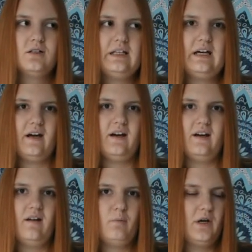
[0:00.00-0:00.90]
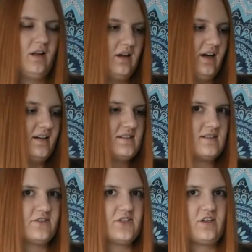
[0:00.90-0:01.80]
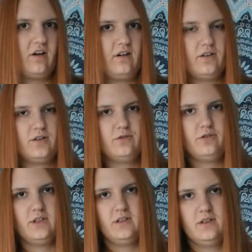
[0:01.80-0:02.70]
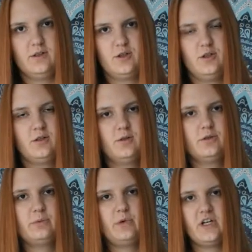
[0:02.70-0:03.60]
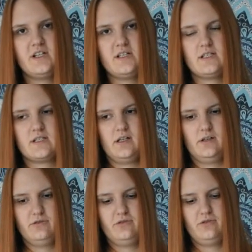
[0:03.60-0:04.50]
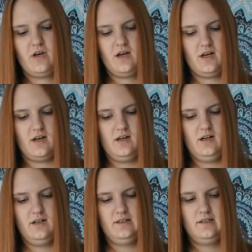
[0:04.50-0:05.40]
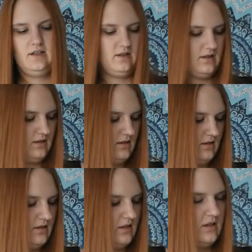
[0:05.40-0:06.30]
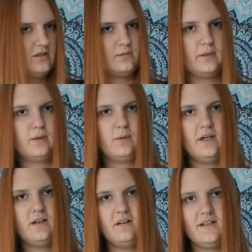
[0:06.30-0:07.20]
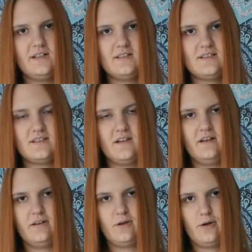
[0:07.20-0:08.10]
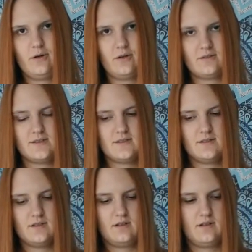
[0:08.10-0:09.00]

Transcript: that my legs are starting to feel pretty stiff, and to be quite honest, it hurts